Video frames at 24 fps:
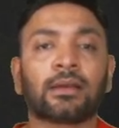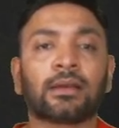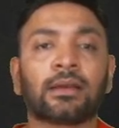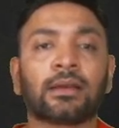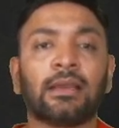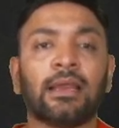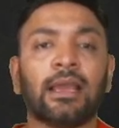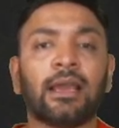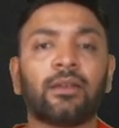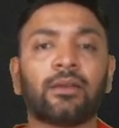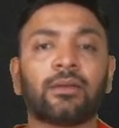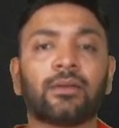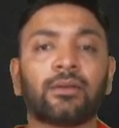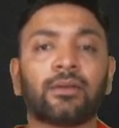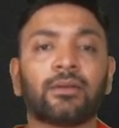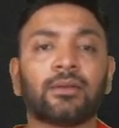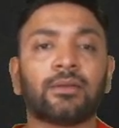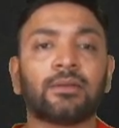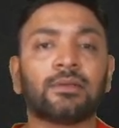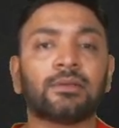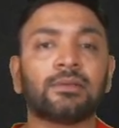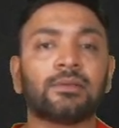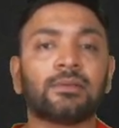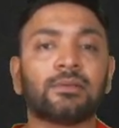Clear?
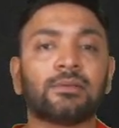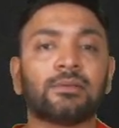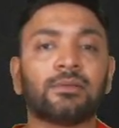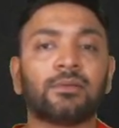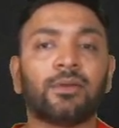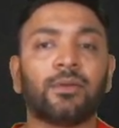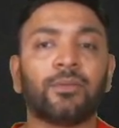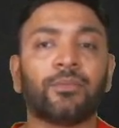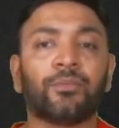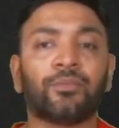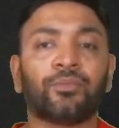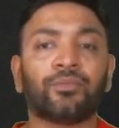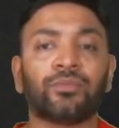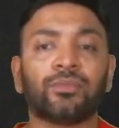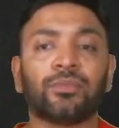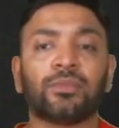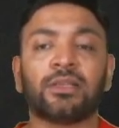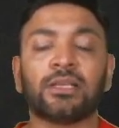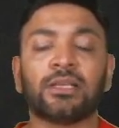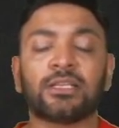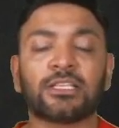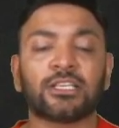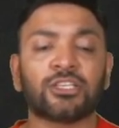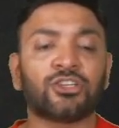
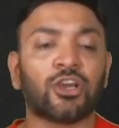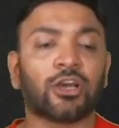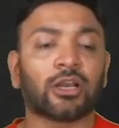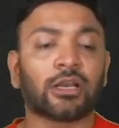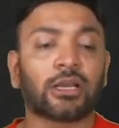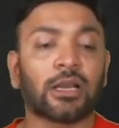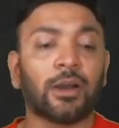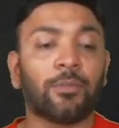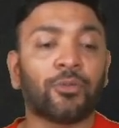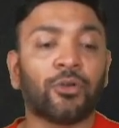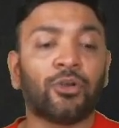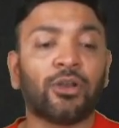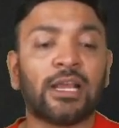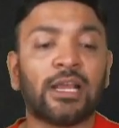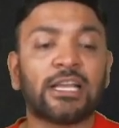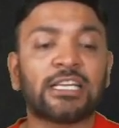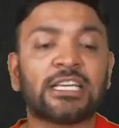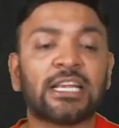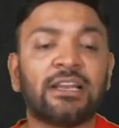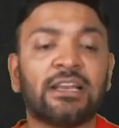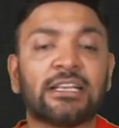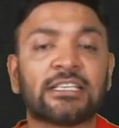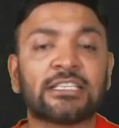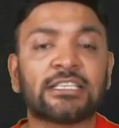This is your
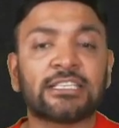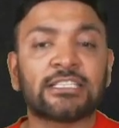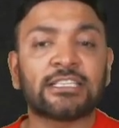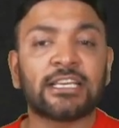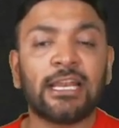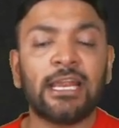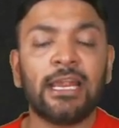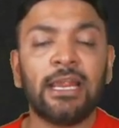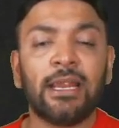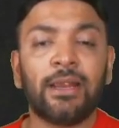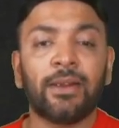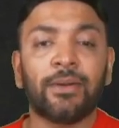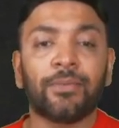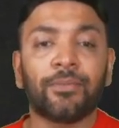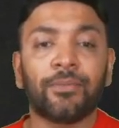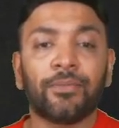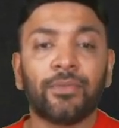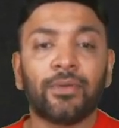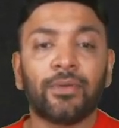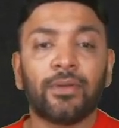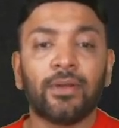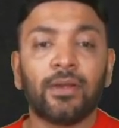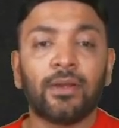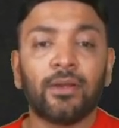computation necessary.
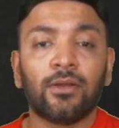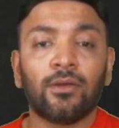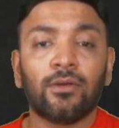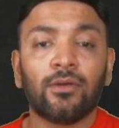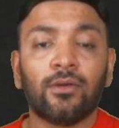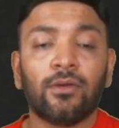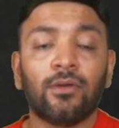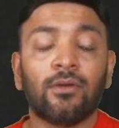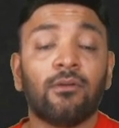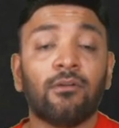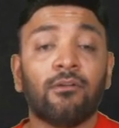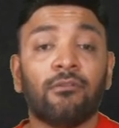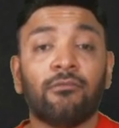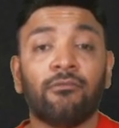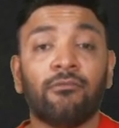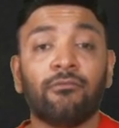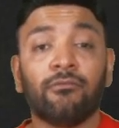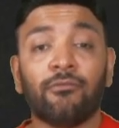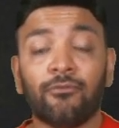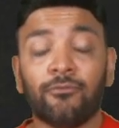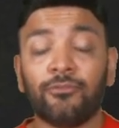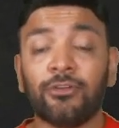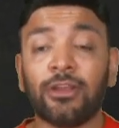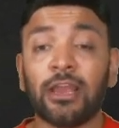
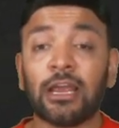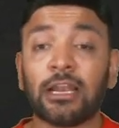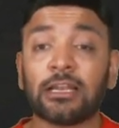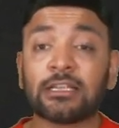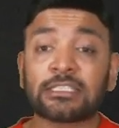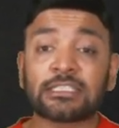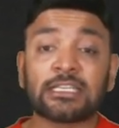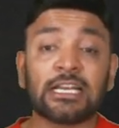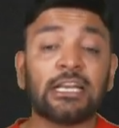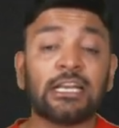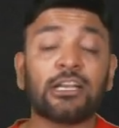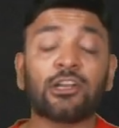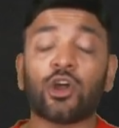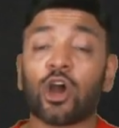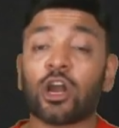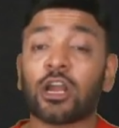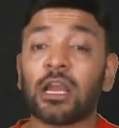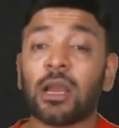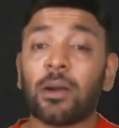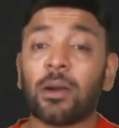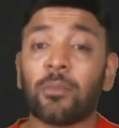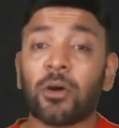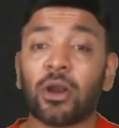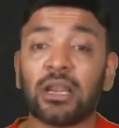We are still
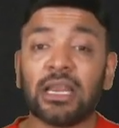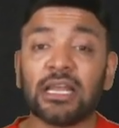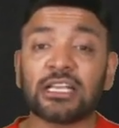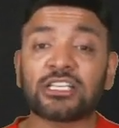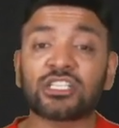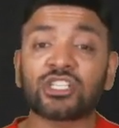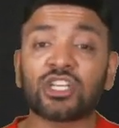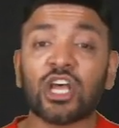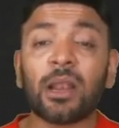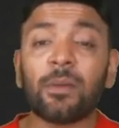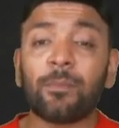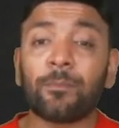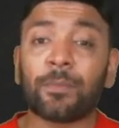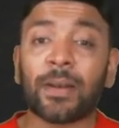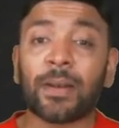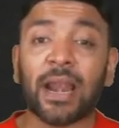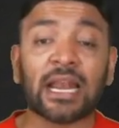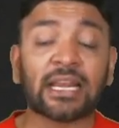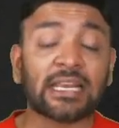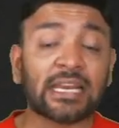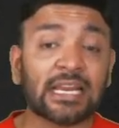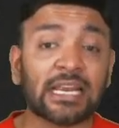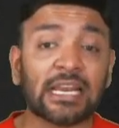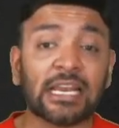talking about lessor.
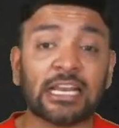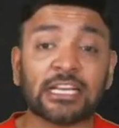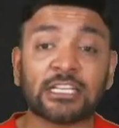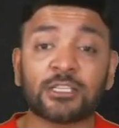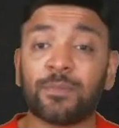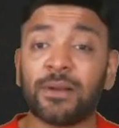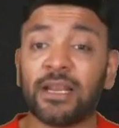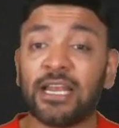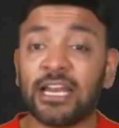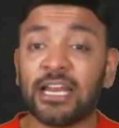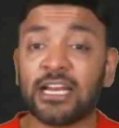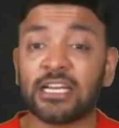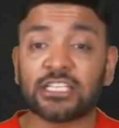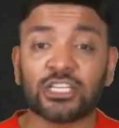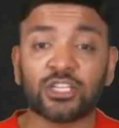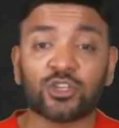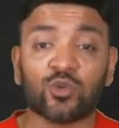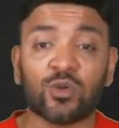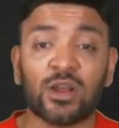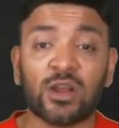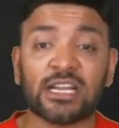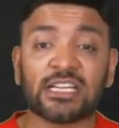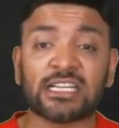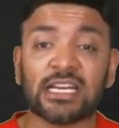Practical expedient
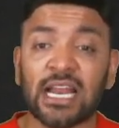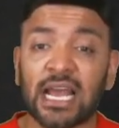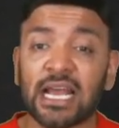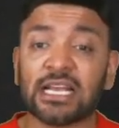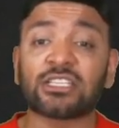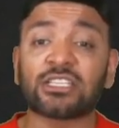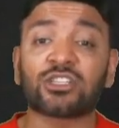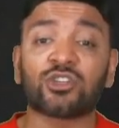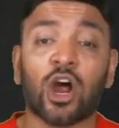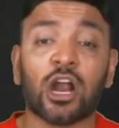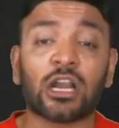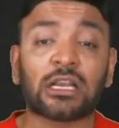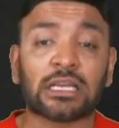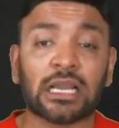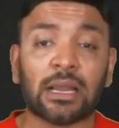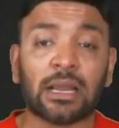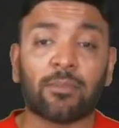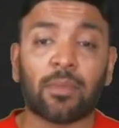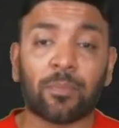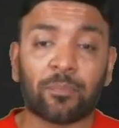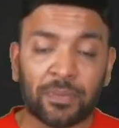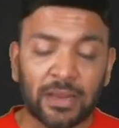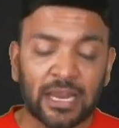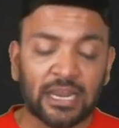situation has not come
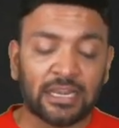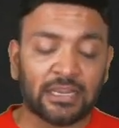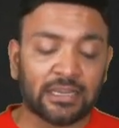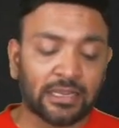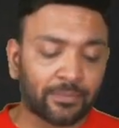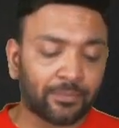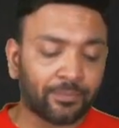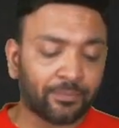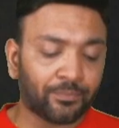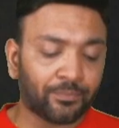up yet.